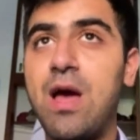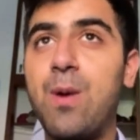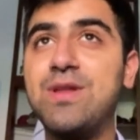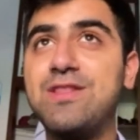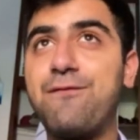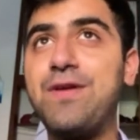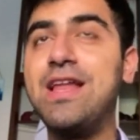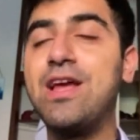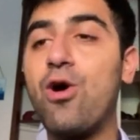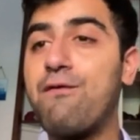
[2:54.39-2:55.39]
with a
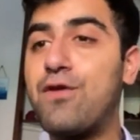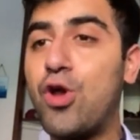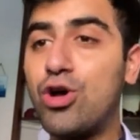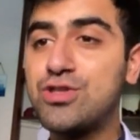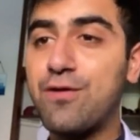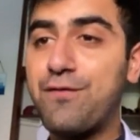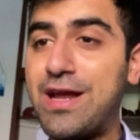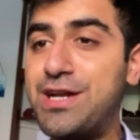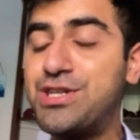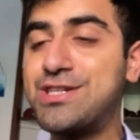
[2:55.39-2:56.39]
feeling of loss of
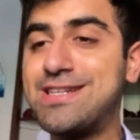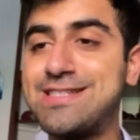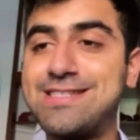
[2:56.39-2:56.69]
interest,